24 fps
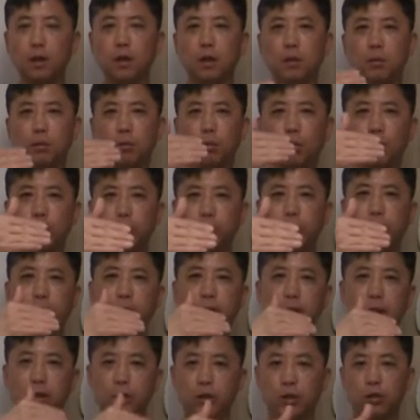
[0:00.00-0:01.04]
mostly
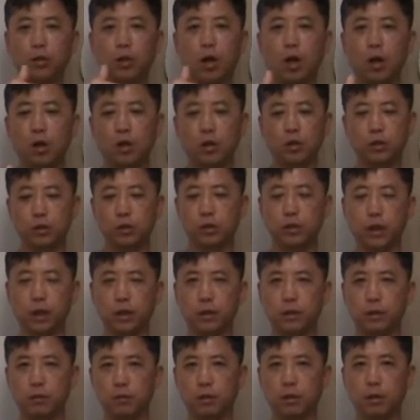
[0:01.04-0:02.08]
that the knowledge that
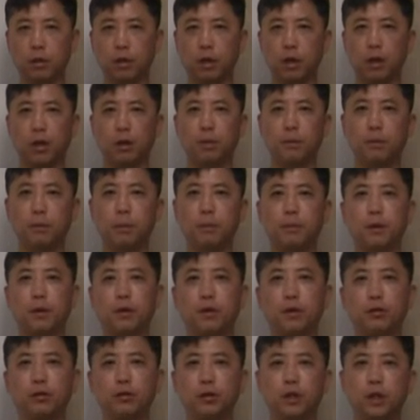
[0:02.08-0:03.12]
the people are
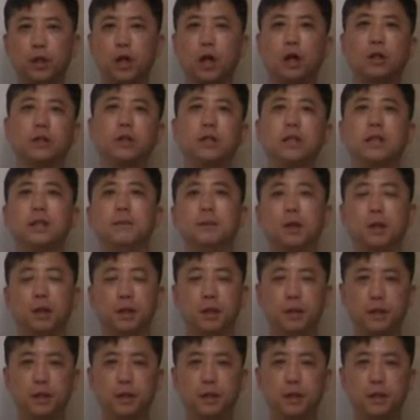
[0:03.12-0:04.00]
using are similar.